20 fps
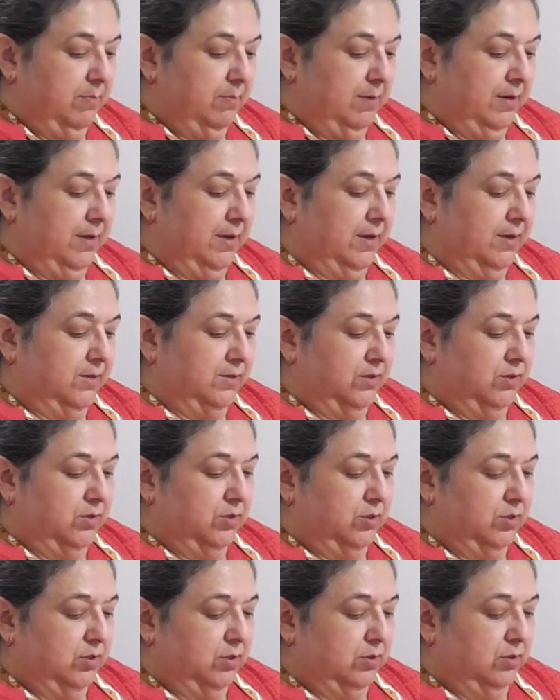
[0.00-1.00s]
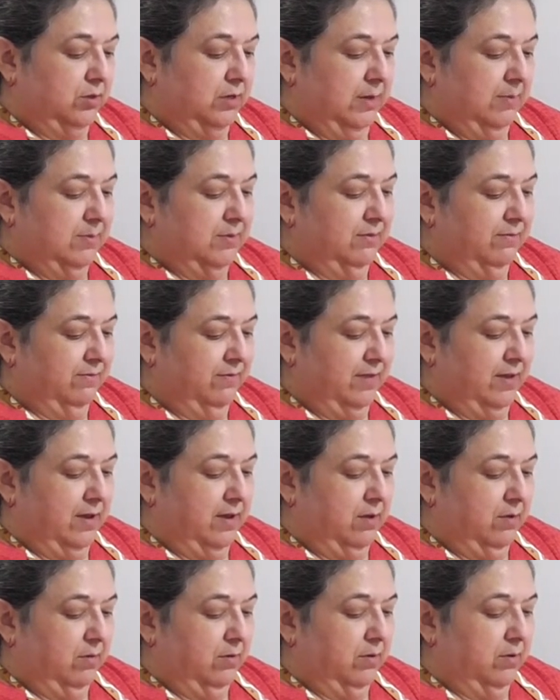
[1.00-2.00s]
because this is 2 types of
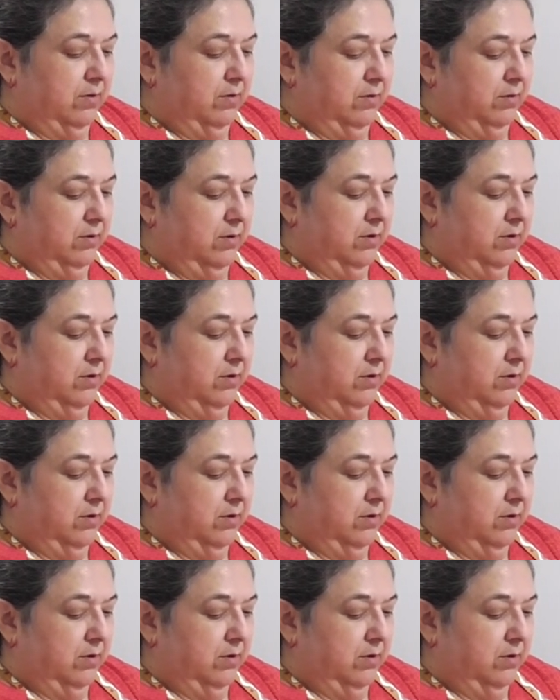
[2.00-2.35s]
flour.